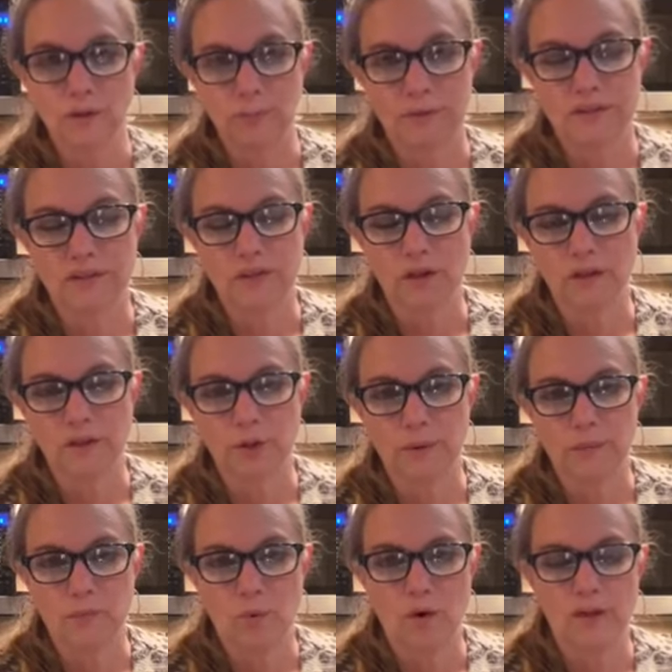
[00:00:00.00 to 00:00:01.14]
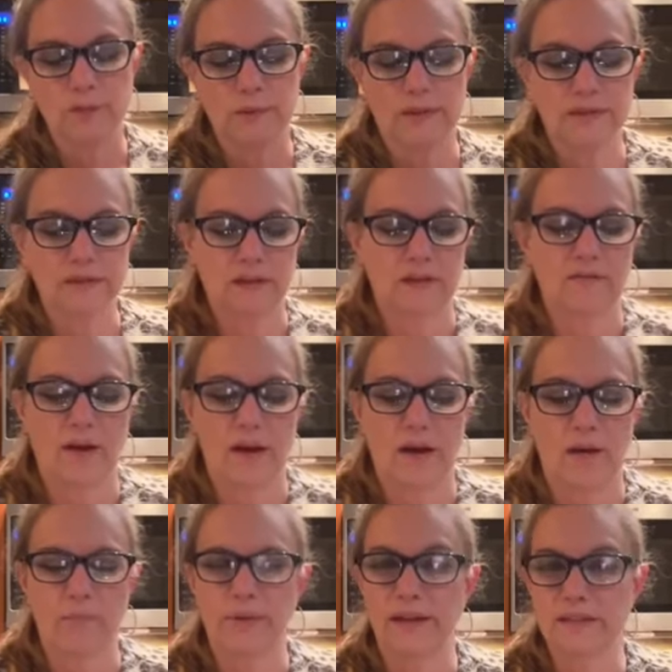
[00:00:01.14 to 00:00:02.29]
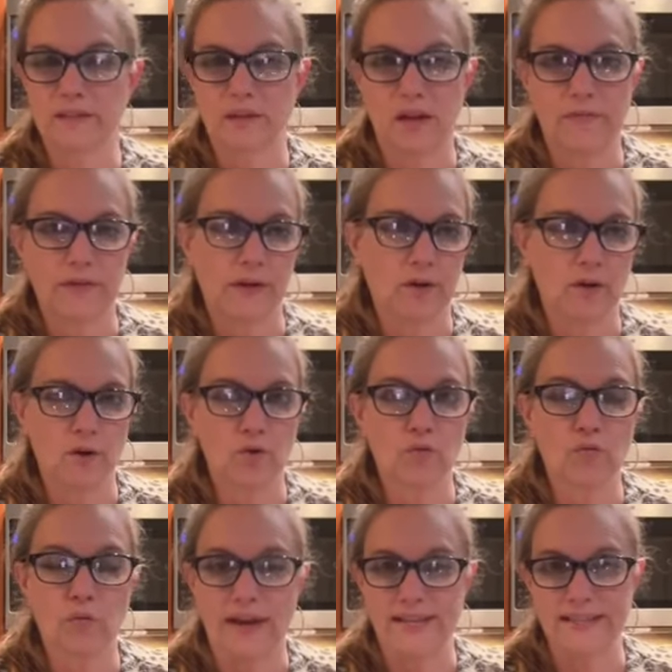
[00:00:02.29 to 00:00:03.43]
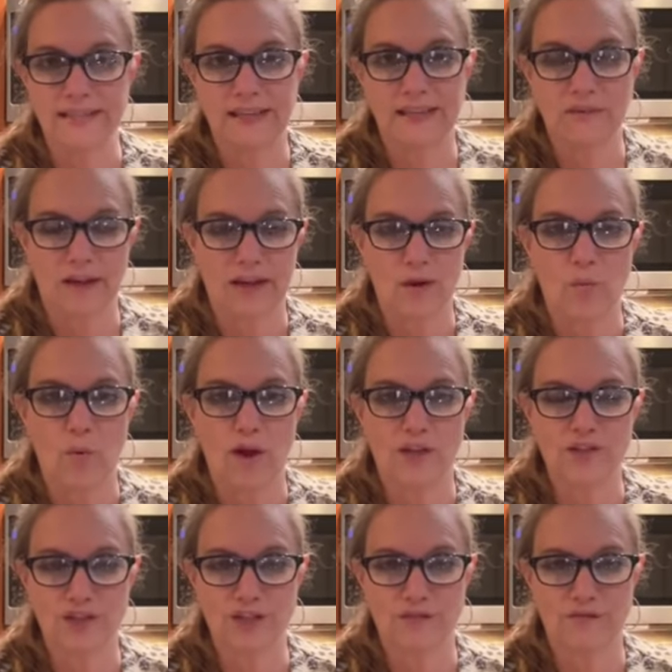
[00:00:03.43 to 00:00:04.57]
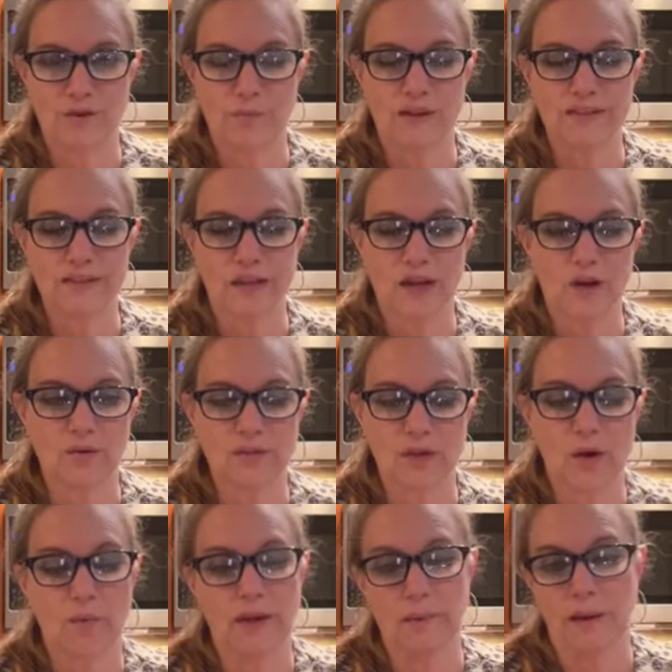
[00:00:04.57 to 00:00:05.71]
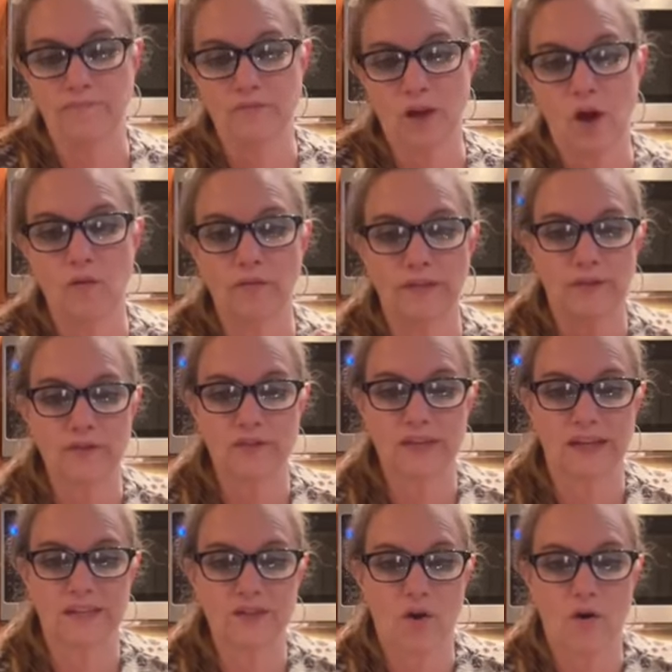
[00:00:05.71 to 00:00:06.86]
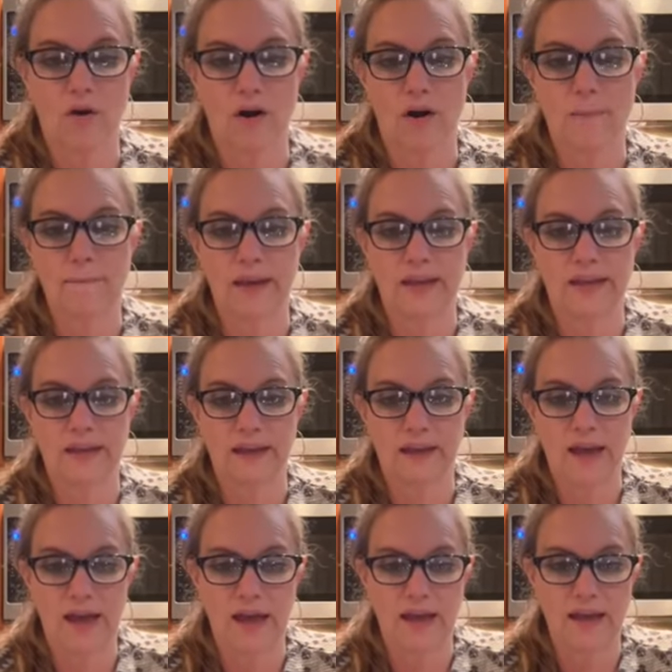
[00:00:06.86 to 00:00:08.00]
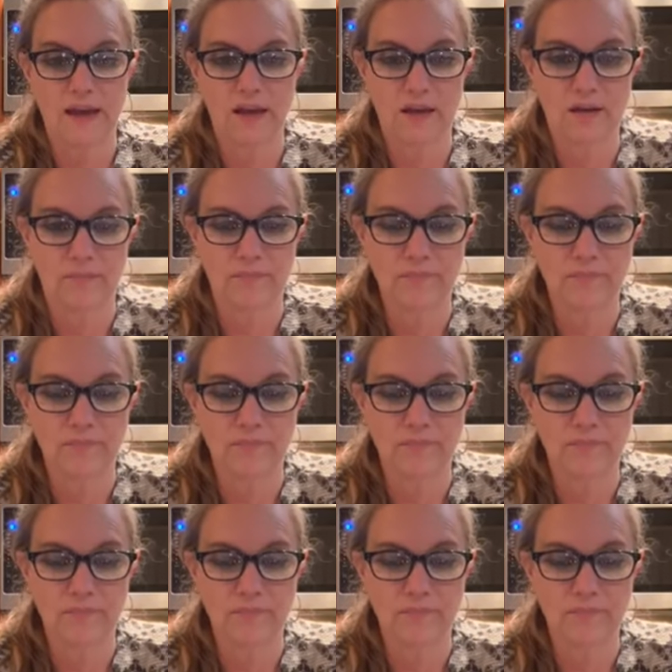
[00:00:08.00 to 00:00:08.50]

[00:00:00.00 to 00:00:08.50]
still a little bit more expensive, but it's nothing crazy like it was just a few months ago. So anyway, hopefully those things are making a